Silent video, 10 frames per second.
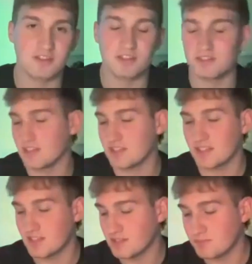
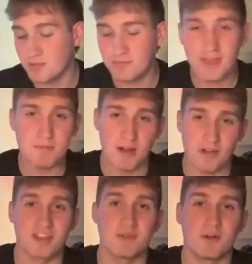it's May,
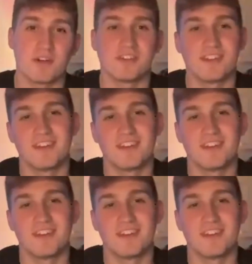Murray. Come on.